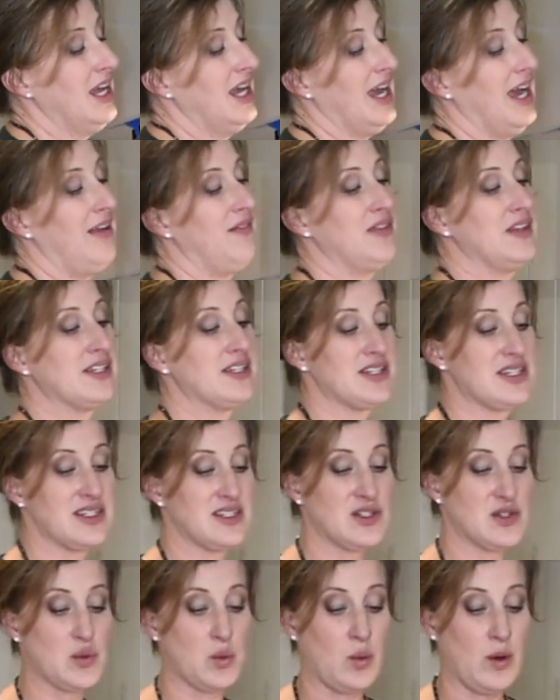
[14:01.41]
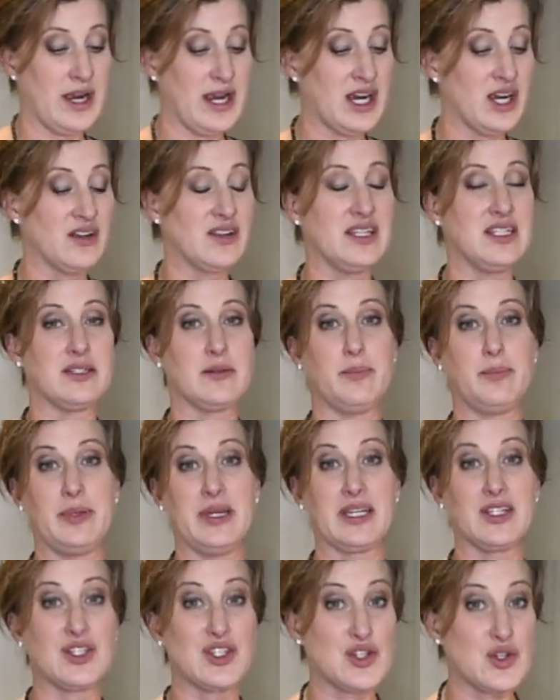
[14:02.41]
And this is where these
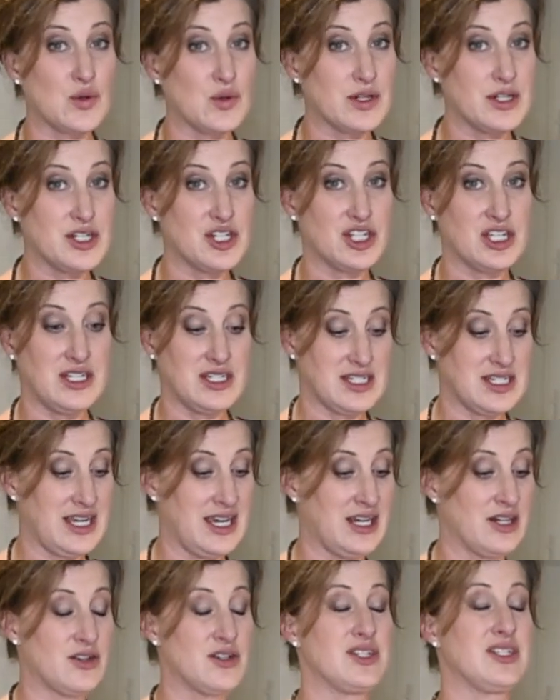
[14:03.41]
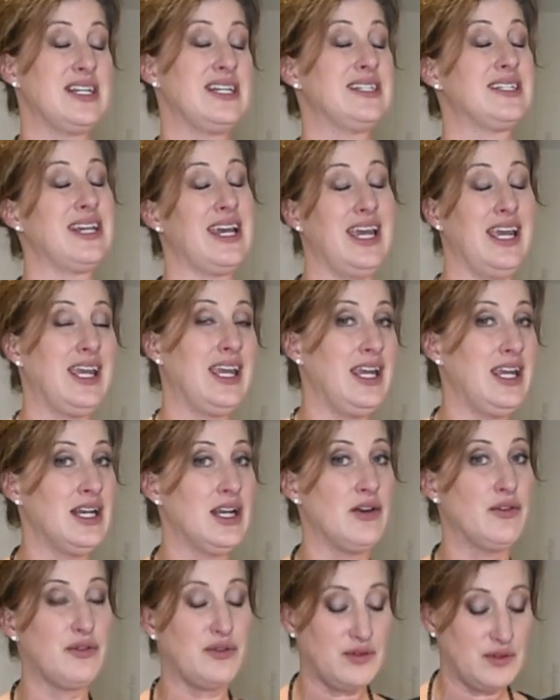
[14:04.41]
big storage containers and taking
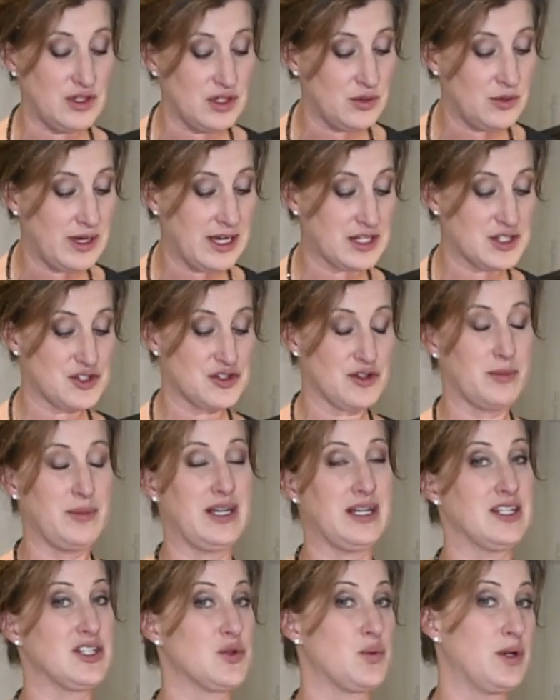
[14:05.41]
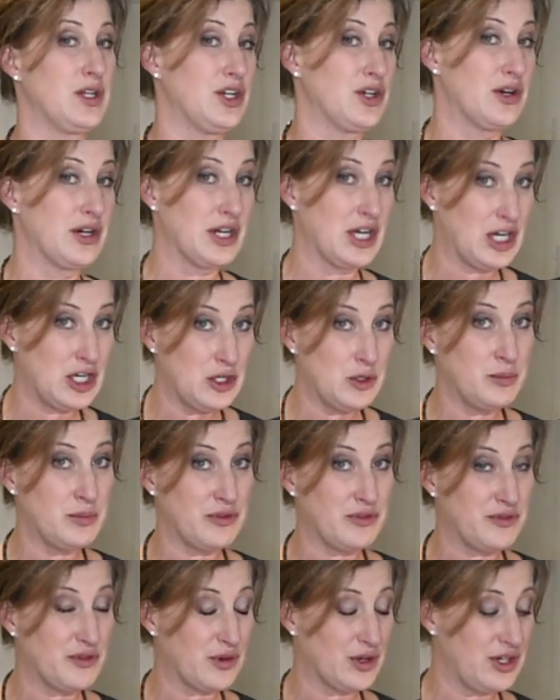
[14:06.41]
a few extra minutes when you're at home
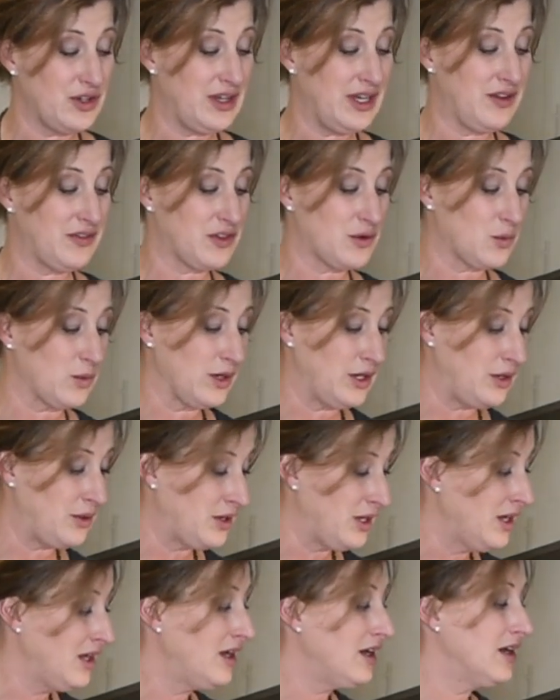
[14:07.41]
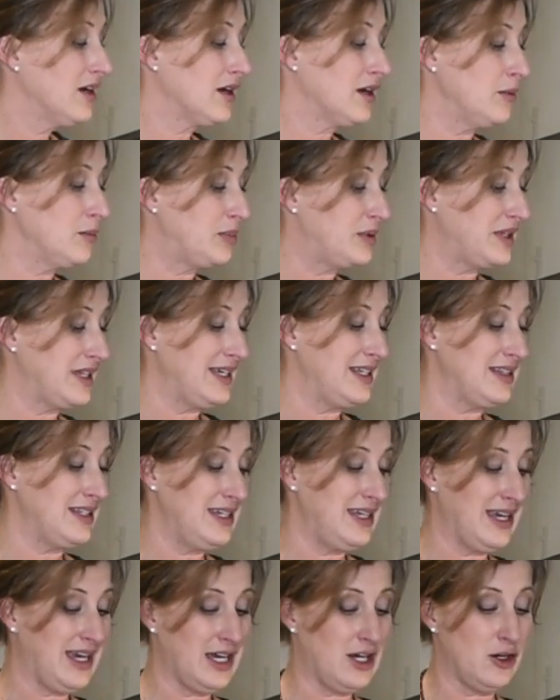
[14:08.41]
before you hit the road
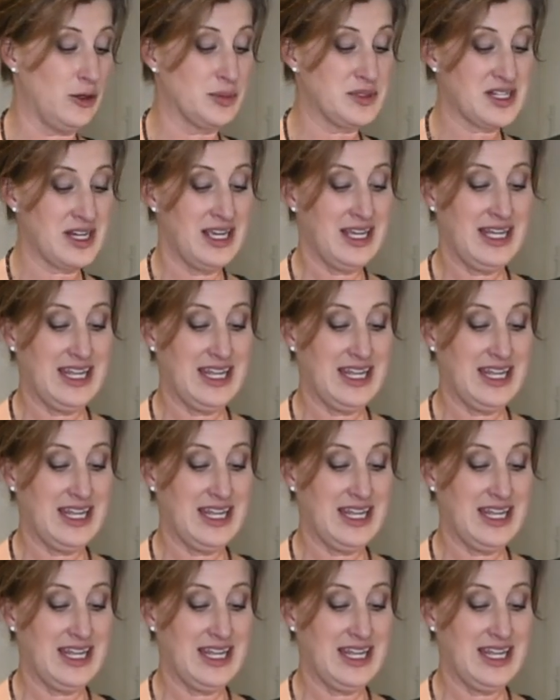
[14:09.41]
completely helps.